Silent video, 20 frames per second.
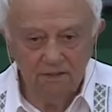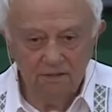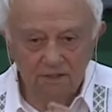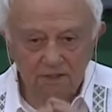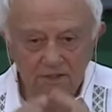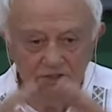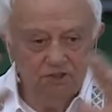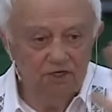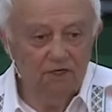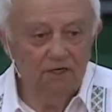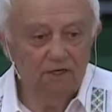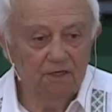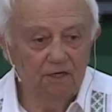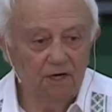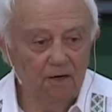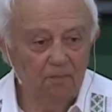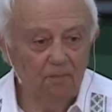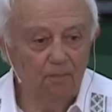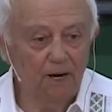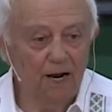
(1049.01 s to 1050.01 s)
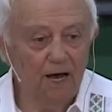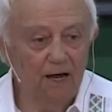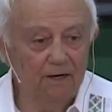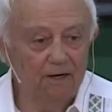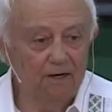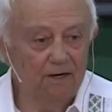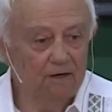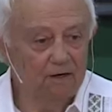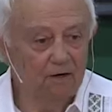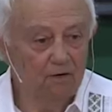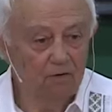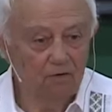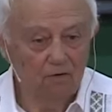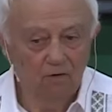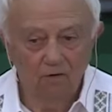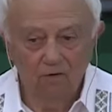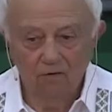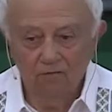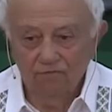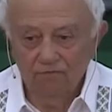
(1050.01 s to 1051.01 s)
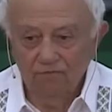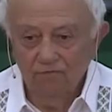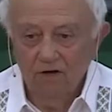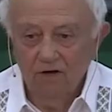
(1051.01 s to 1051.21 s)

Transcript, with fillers: the general plan of,